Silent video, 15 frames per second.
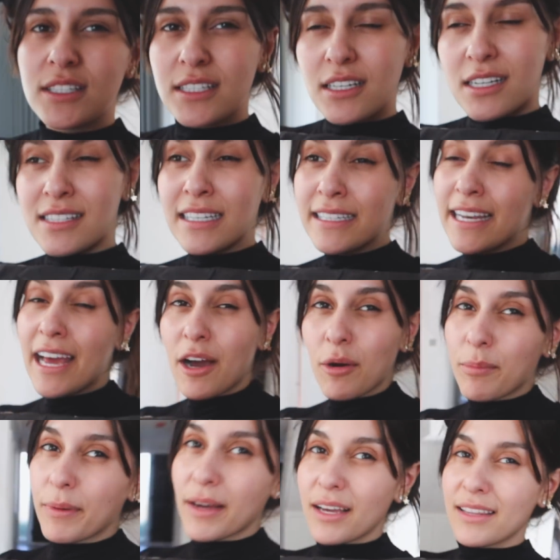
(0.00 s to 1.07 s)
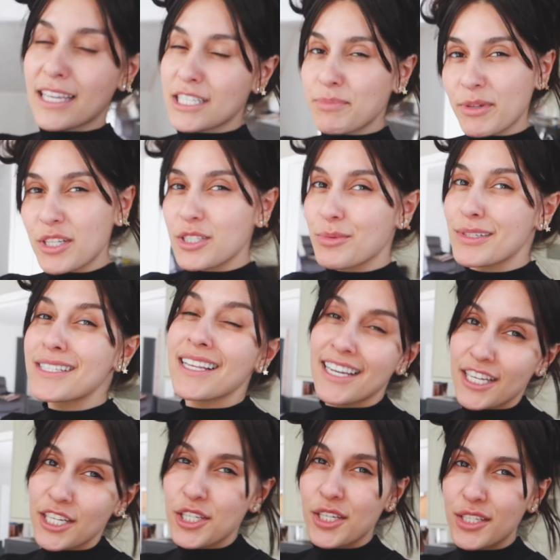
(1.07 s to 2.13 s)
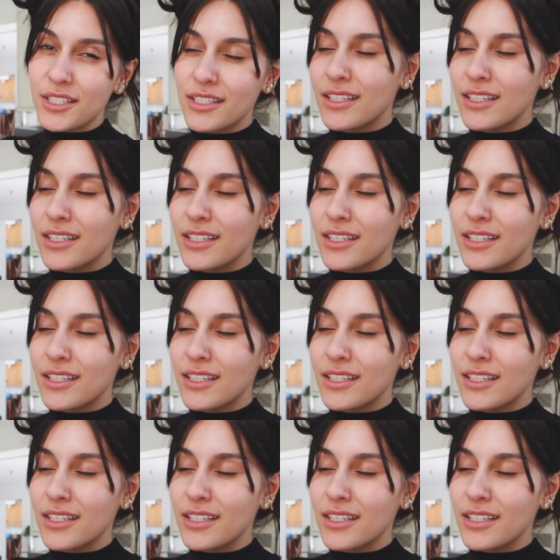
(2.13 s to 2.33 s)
disgusting now, but that's because it was delicious.